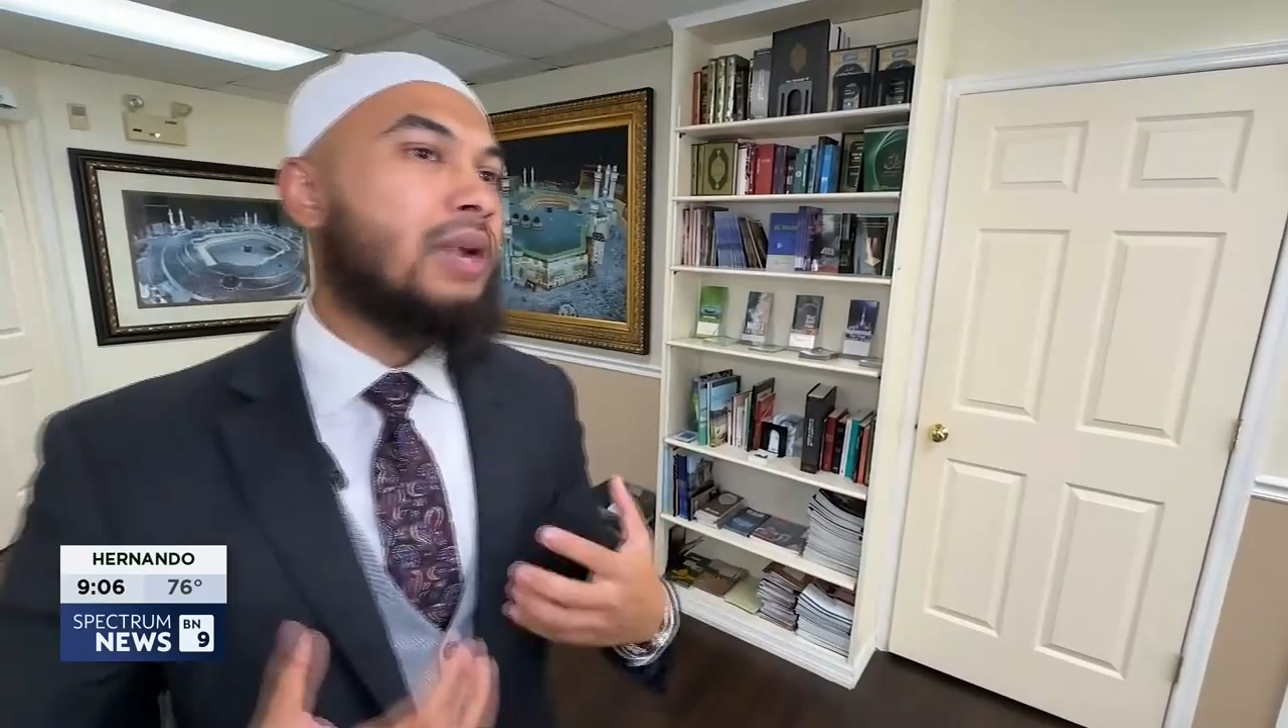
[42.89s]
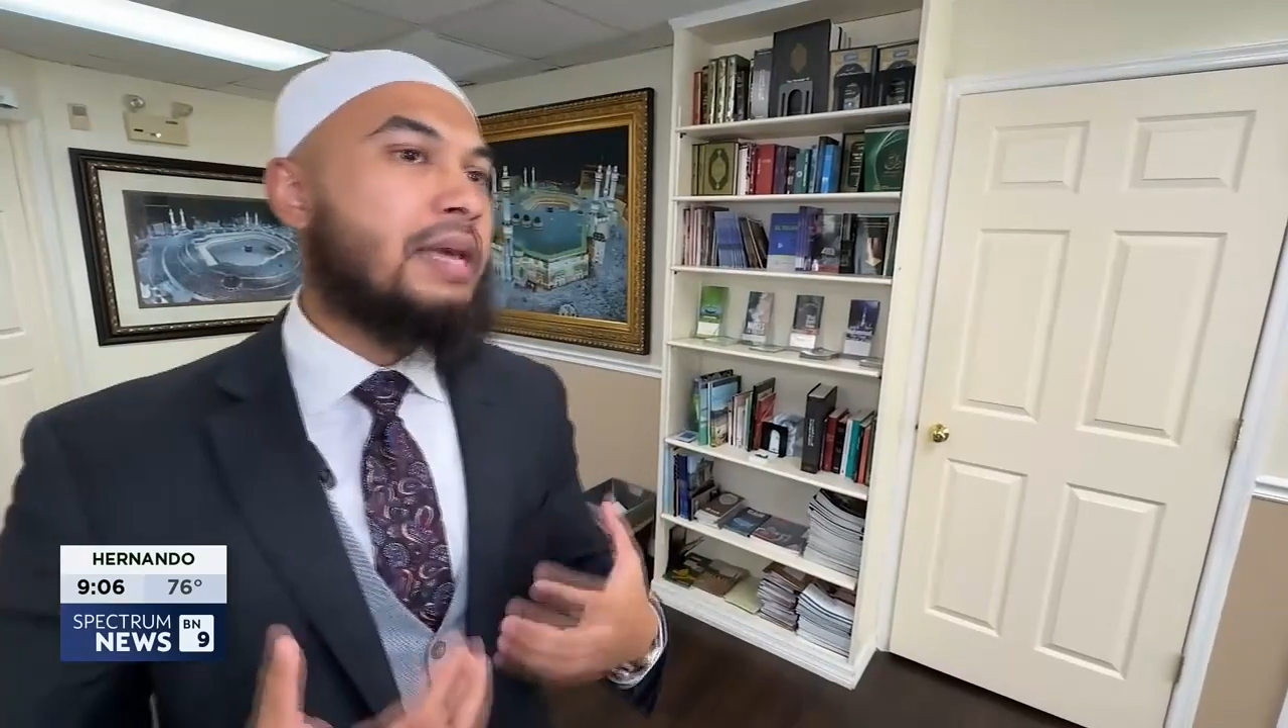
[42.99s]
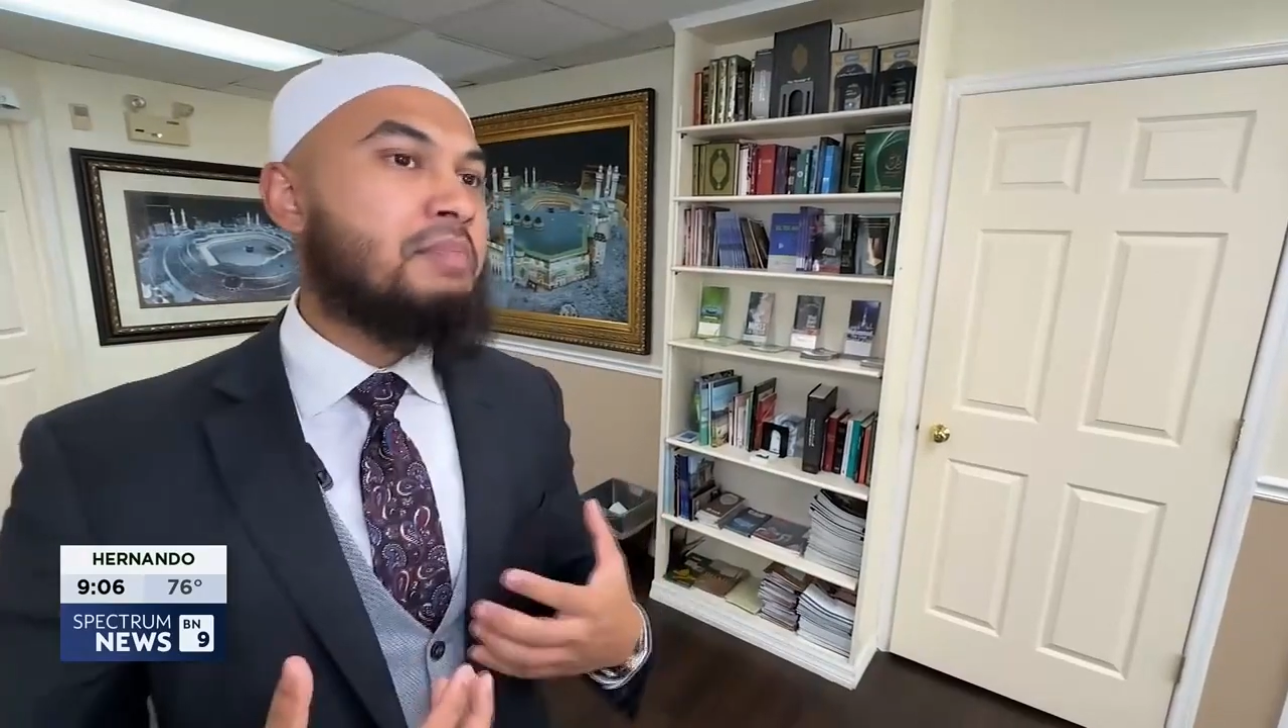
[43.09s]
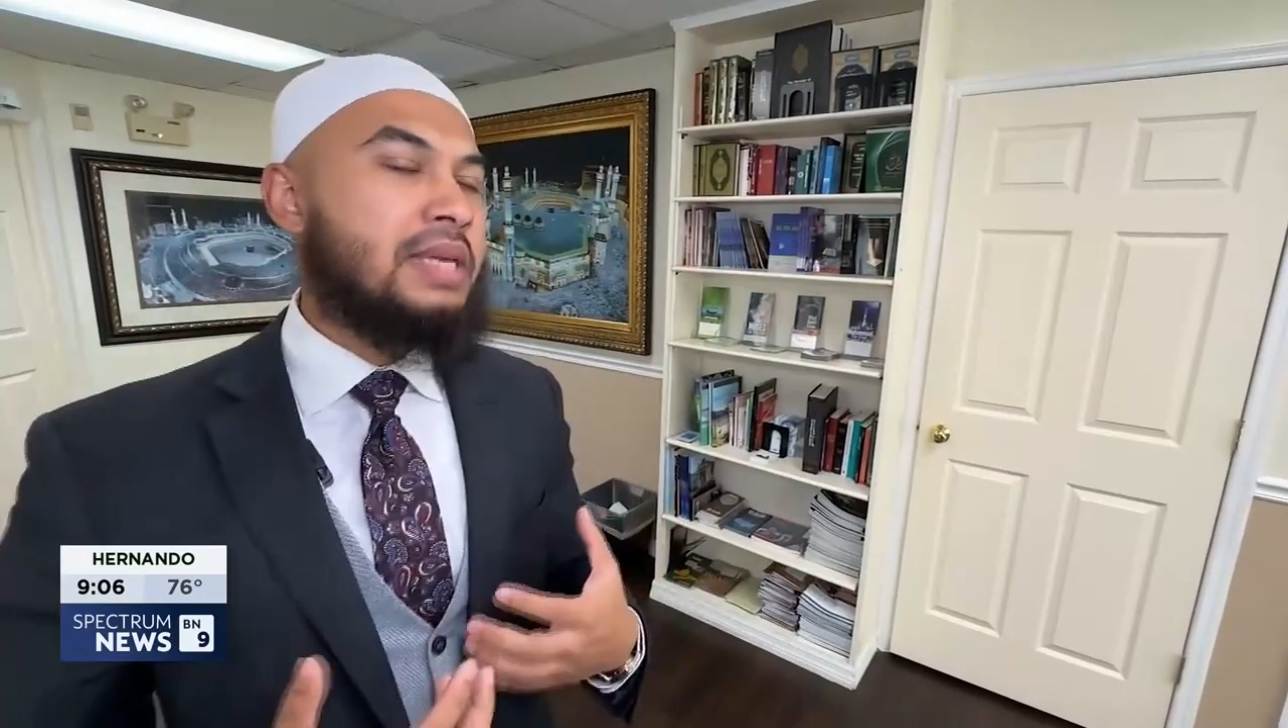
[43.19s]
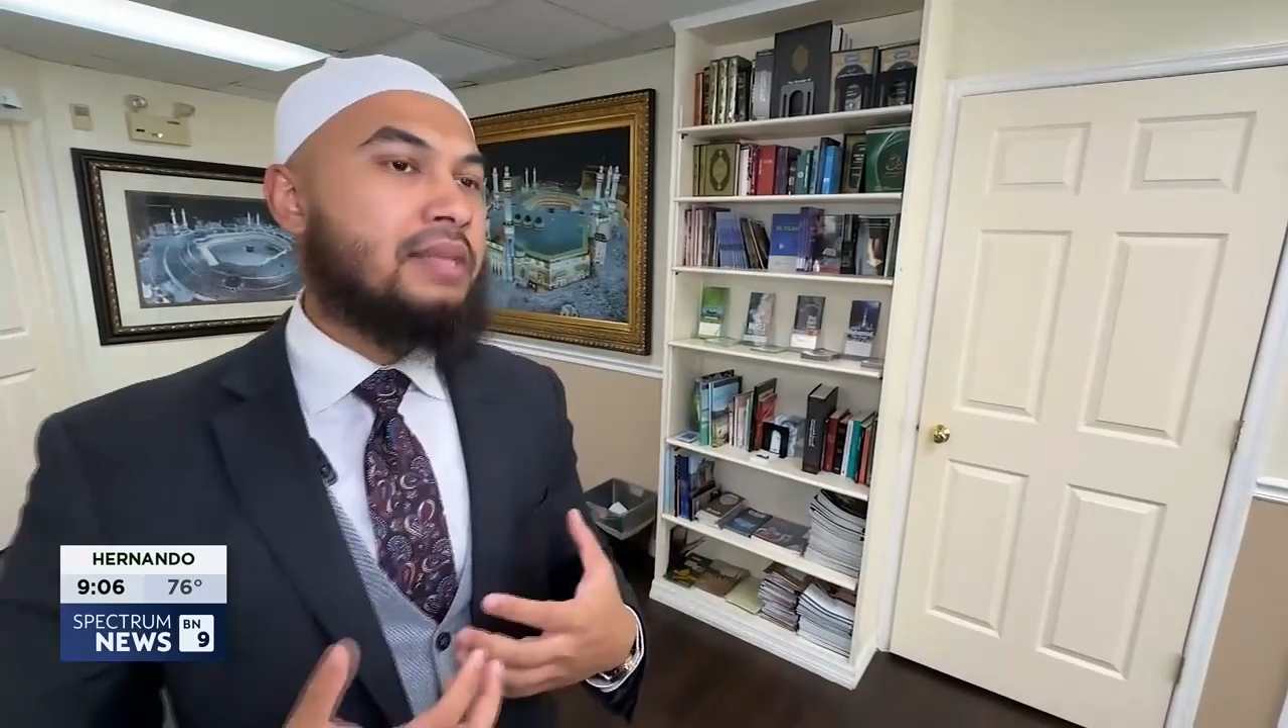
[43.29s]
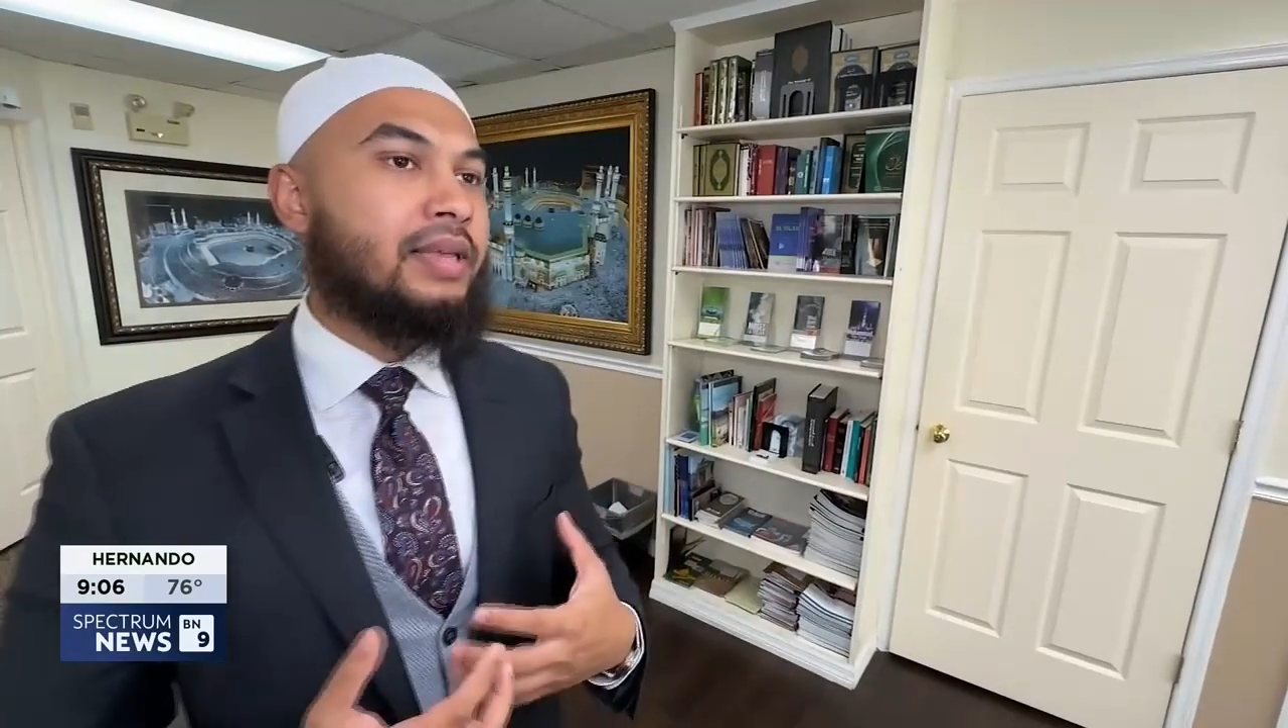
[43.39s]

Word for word: what I mean